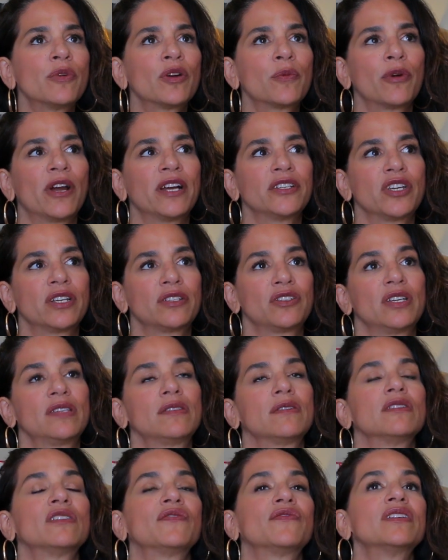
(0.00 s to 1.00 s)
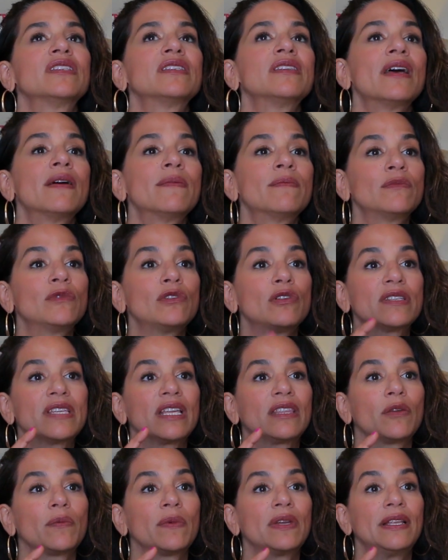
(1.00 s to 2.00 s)
book project, Justice for Some, looks
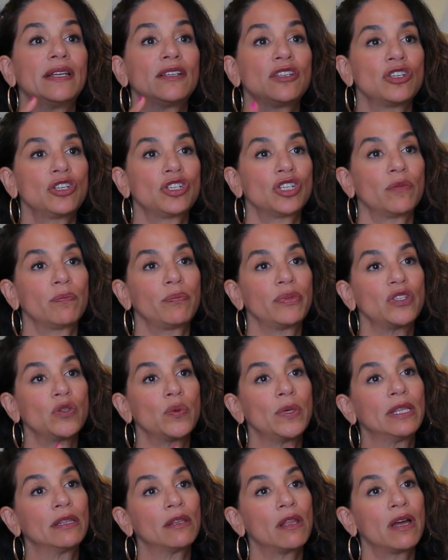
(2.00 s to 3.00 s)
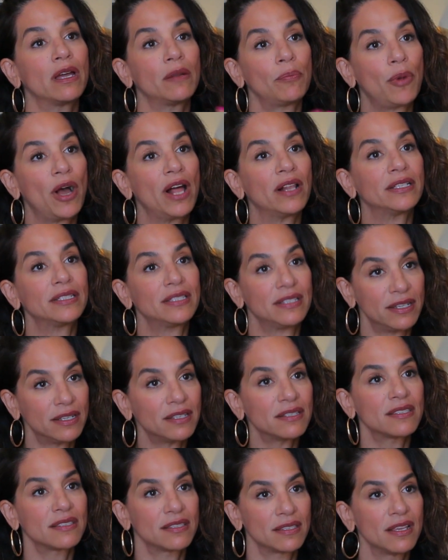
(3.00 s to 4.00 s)
at the relationship between law and
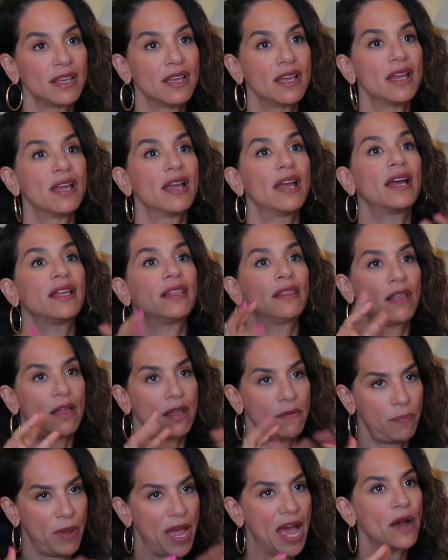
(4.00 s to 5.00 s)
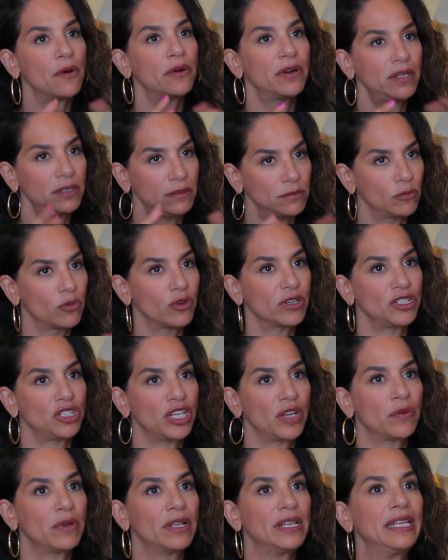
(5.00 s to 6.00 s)
politics and law and power more
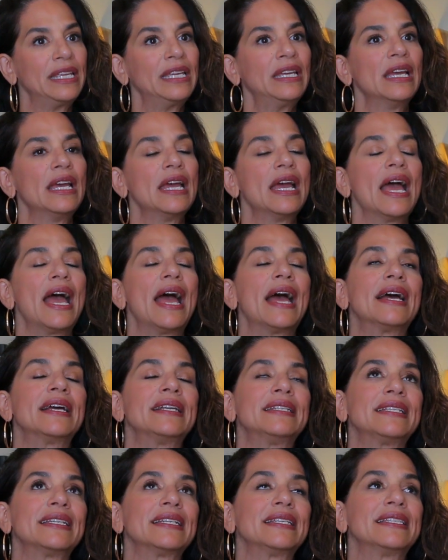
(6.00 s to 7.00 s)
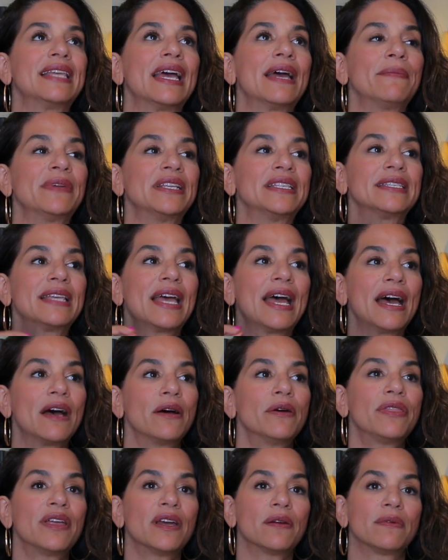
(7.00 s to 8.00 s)
generally, and examines
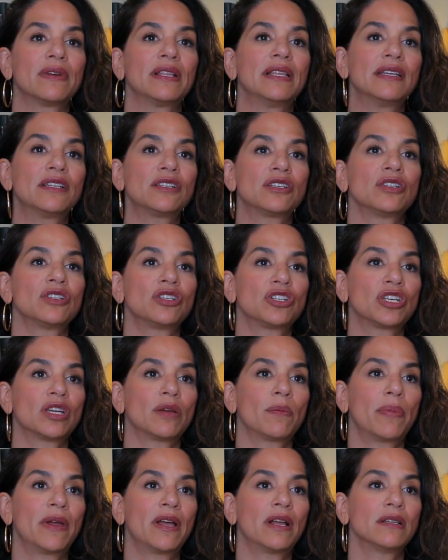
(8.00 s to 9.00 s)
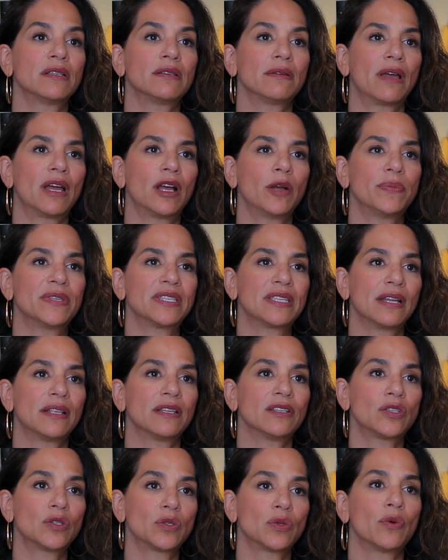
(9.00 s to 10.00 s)
how that relationship helps tell
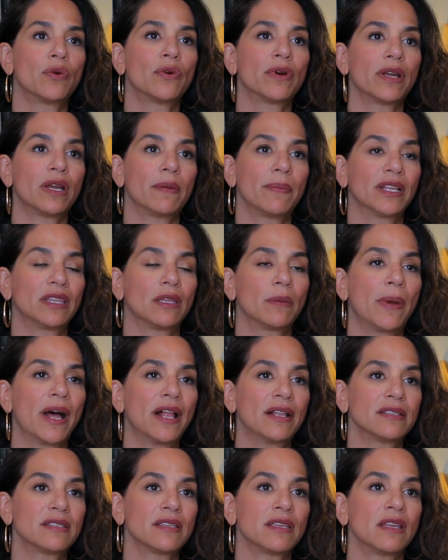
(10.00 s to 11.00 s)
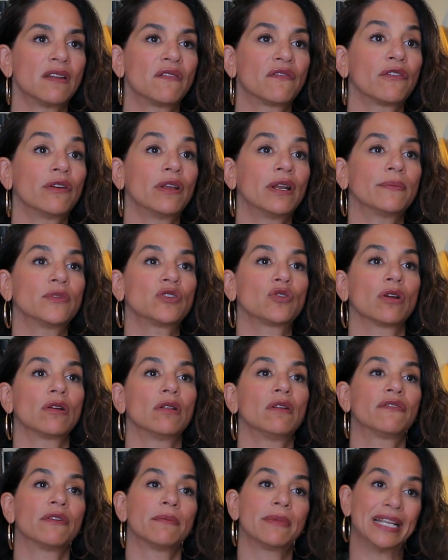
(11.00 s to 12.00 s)
a story about the Palestinian freedom
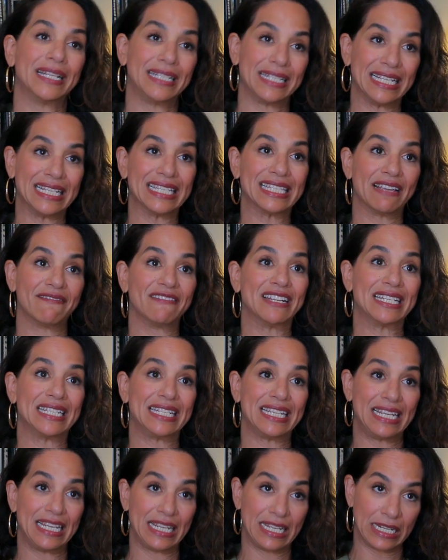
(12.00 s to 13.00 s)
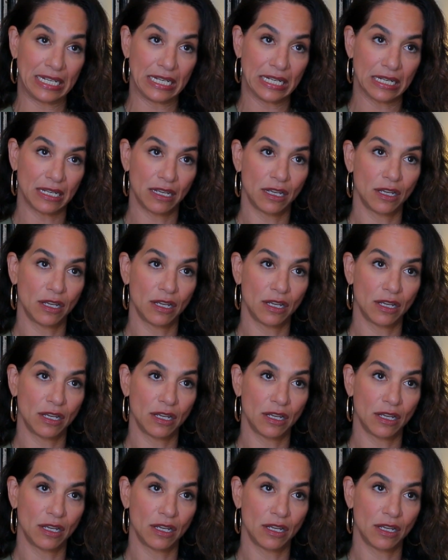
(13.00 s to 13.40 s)
struggle from 1917,